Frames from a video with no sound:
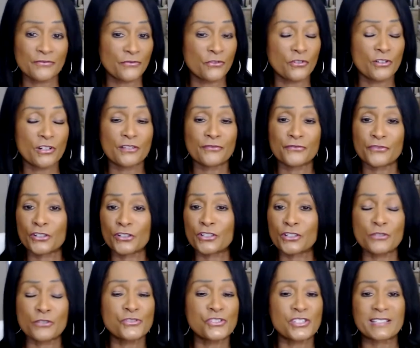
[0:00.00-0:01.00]
for a
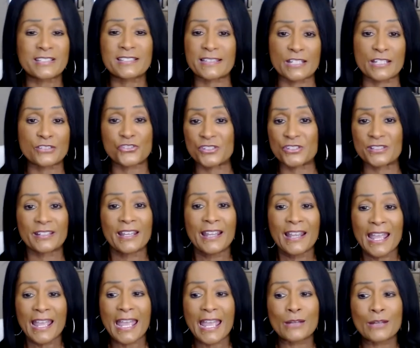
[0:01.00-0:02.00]
coaching session.
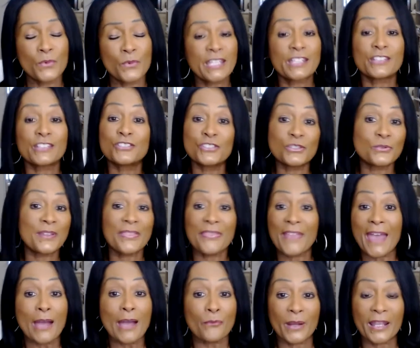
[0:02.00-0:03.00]
And we can do it
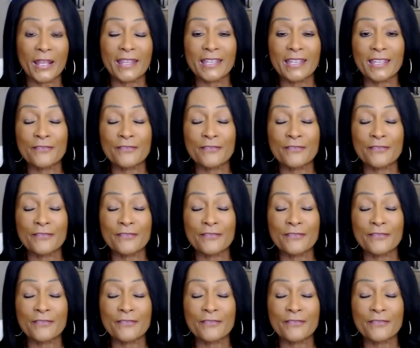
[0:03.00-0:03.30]
that way.